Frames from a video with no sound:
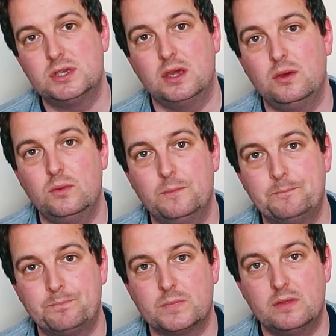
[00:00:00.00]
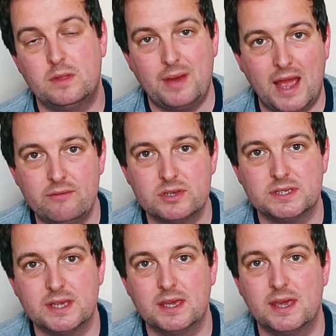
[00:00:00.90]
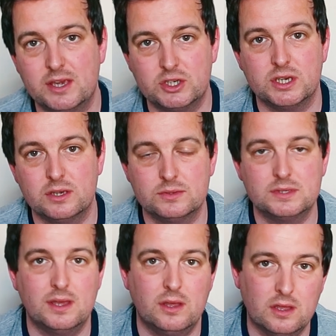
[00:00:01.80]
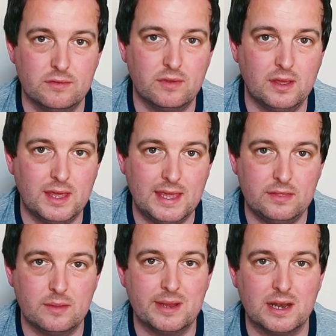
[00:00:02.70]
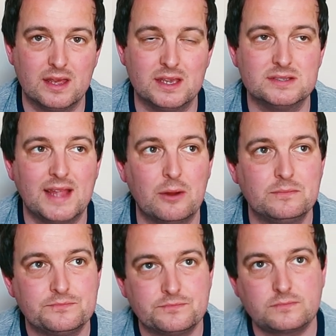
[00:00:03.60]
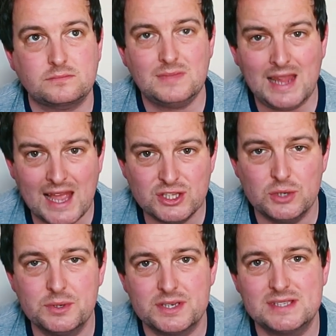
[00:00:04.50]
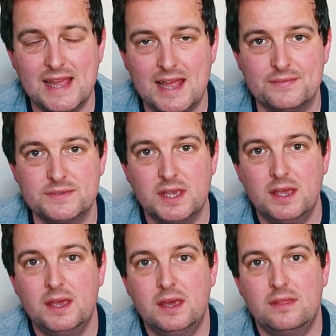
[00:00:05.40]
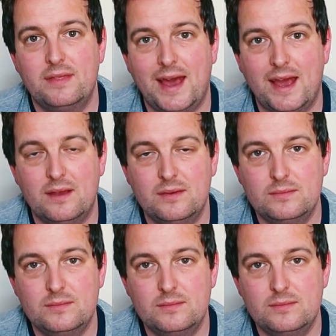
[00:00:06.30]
to the piracy issues over in the Middle East. Now, I do understand that